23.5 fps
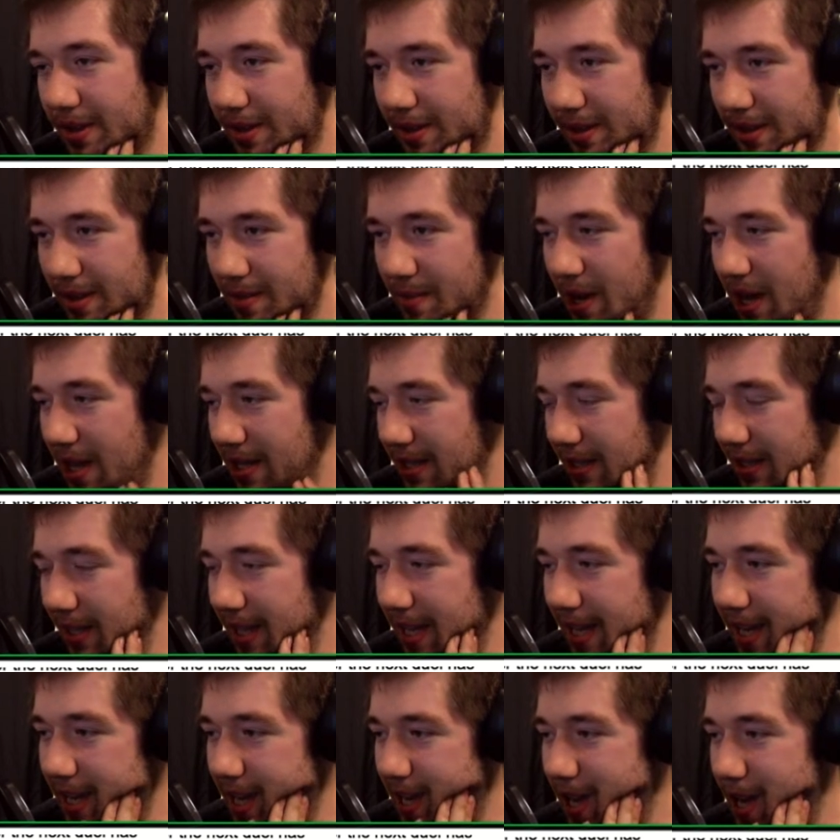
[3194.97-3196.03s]
the
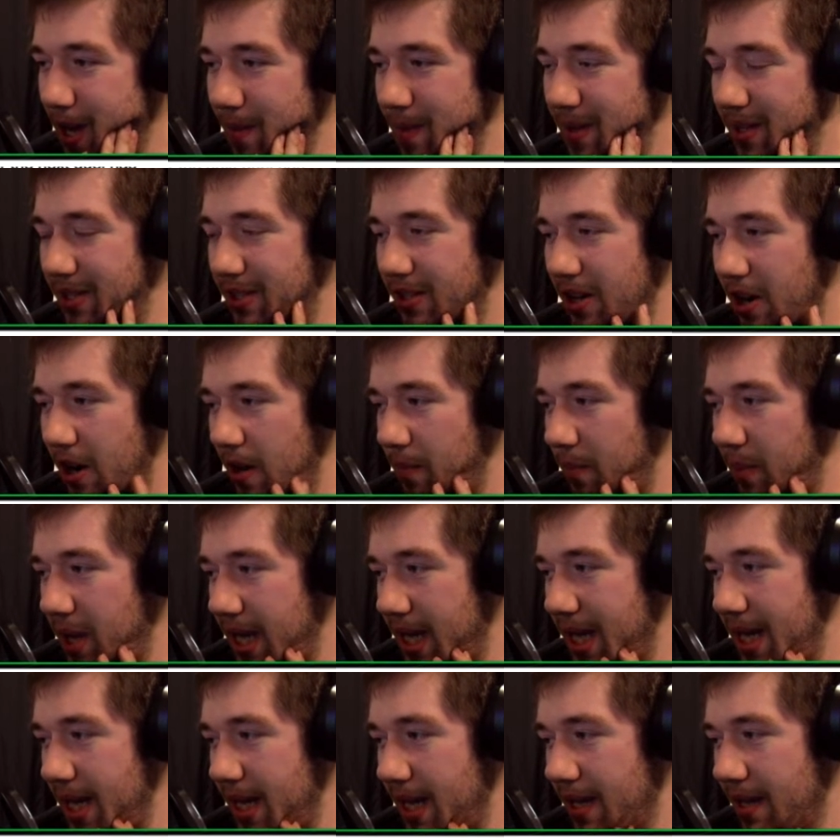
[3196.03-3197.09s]
Mausoleum and start
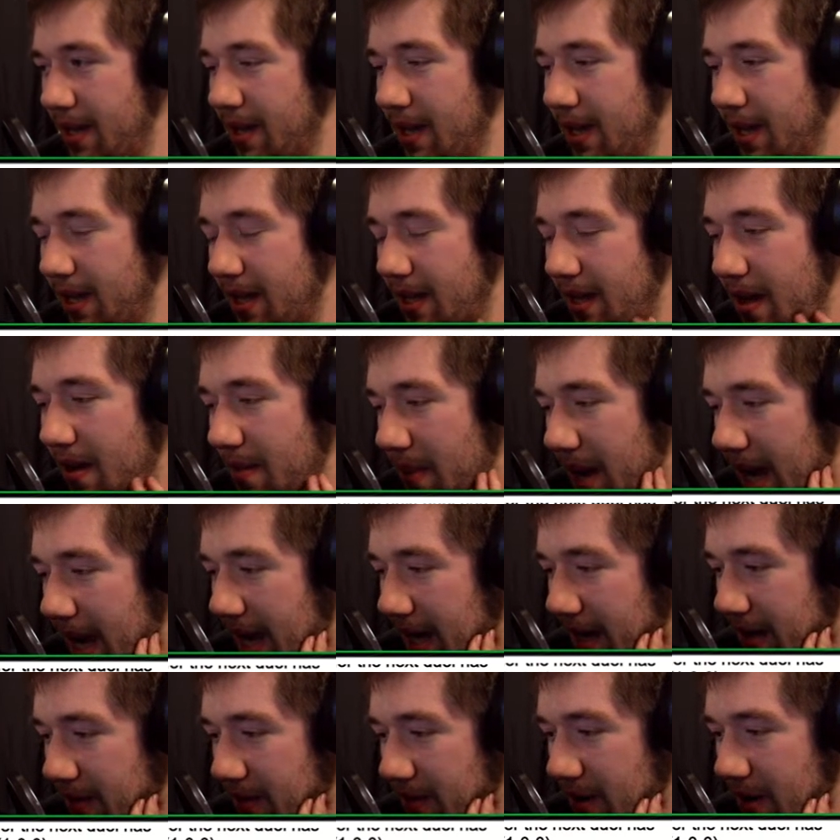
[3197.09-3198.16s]
pinging
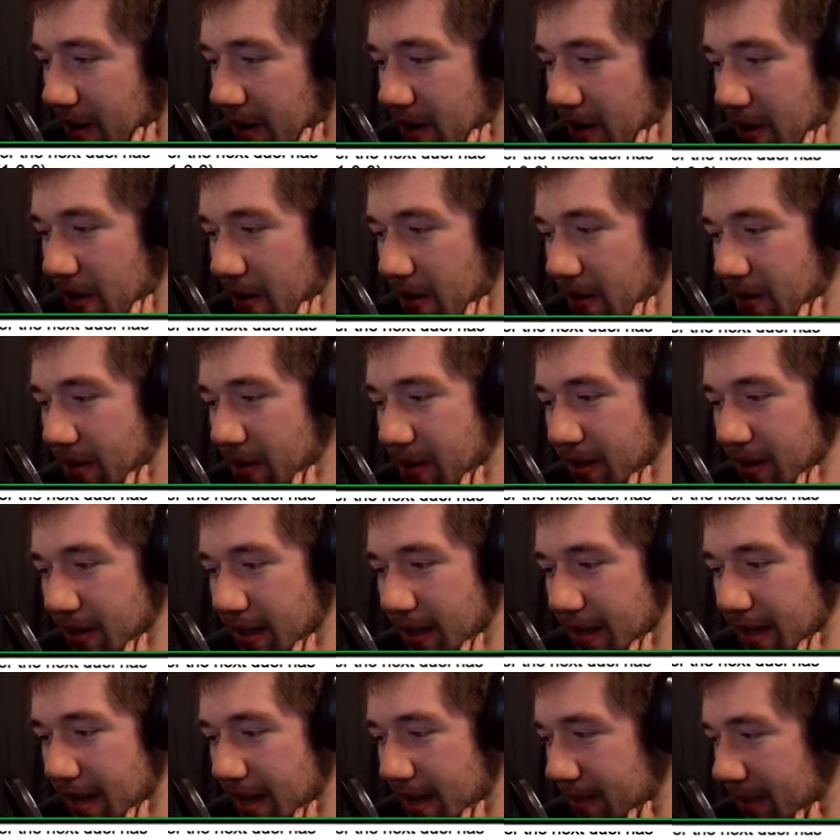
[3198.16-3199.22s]
back row,
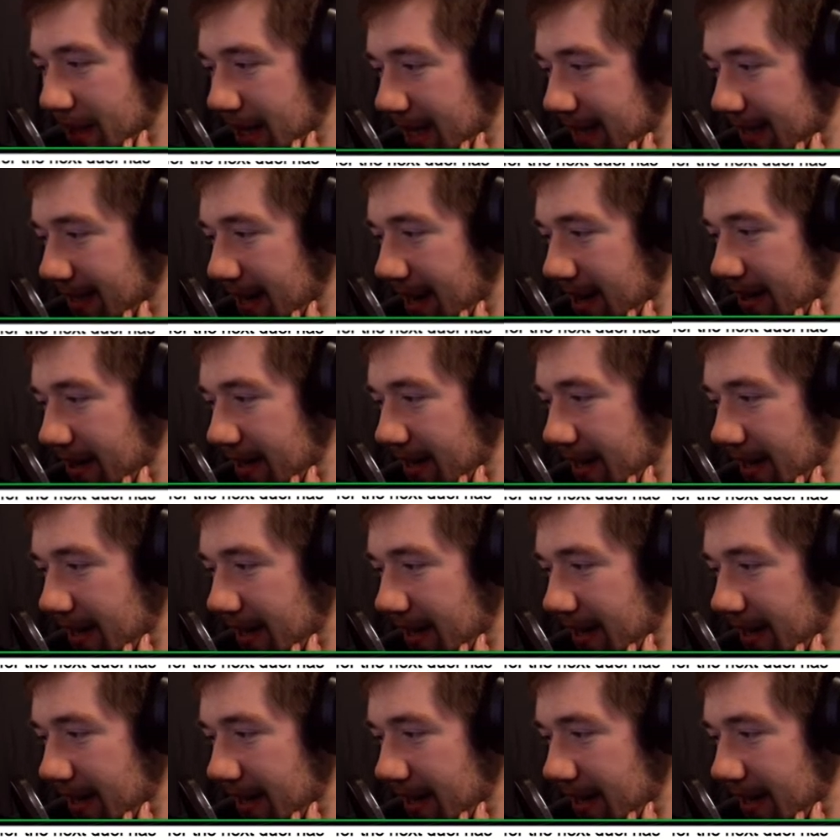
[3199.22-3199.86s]
but I sided it